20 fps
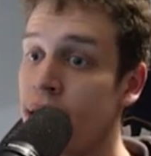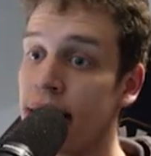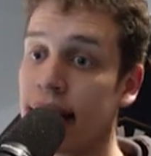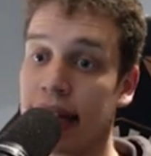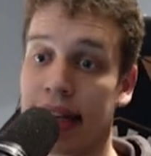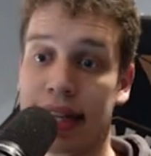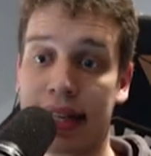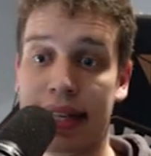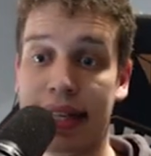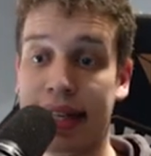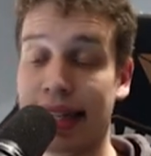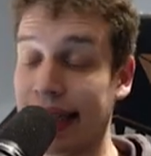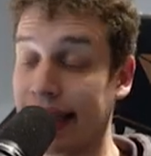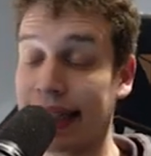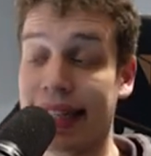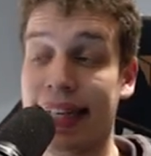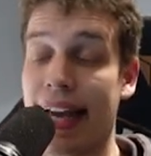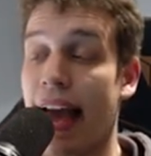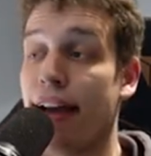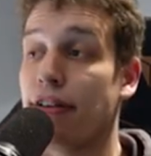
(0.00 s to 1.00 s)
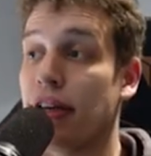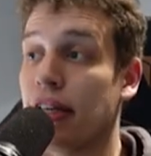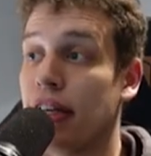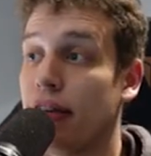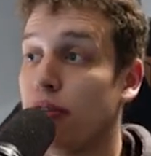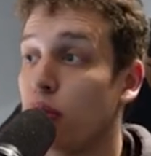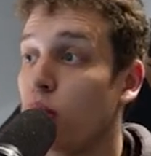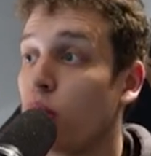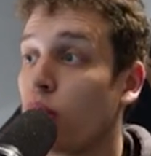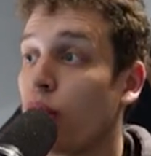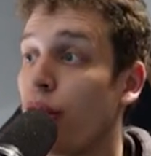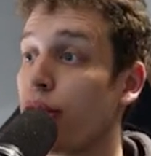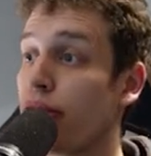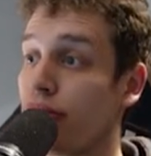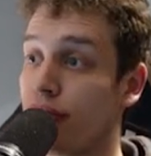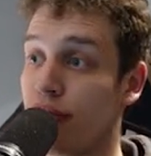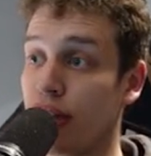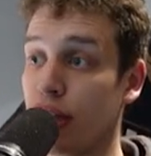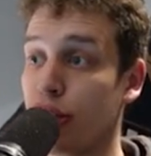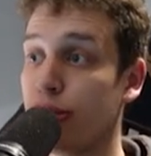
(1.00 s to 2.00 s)
It gives you a lot of
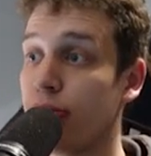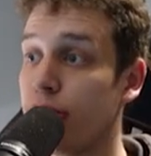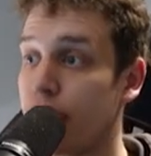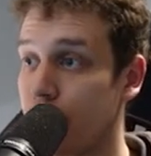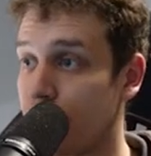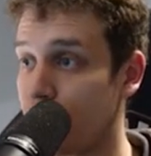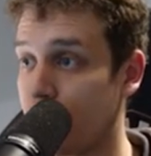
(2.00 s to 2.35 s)
vision because you